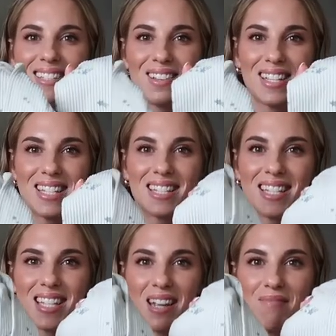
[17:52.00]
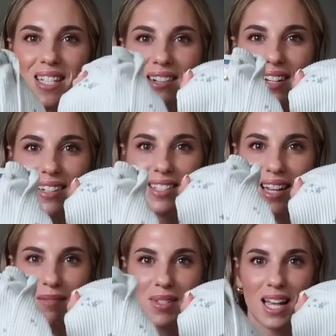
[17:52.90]
So this is the same material,
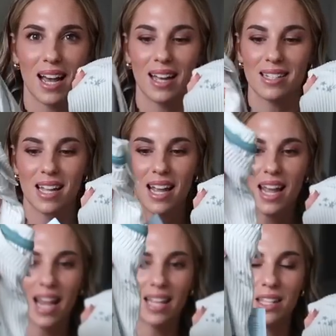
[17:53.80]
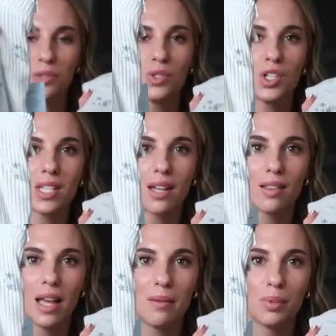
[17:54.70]
same size, and this was just like a
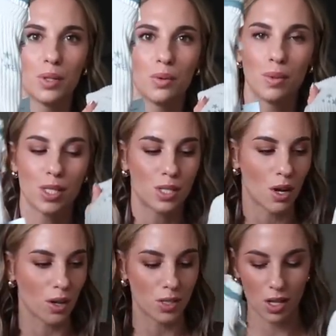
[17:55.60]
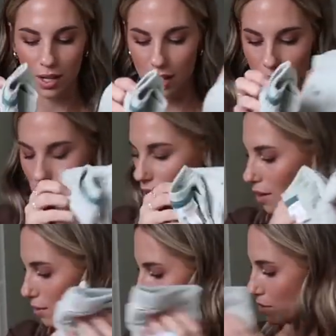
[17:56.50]
light blue with stars on it.
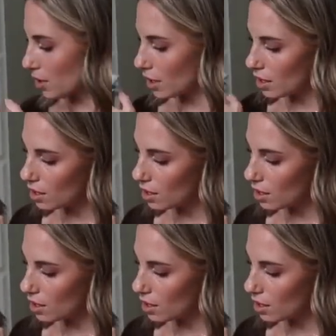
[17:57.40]
That was really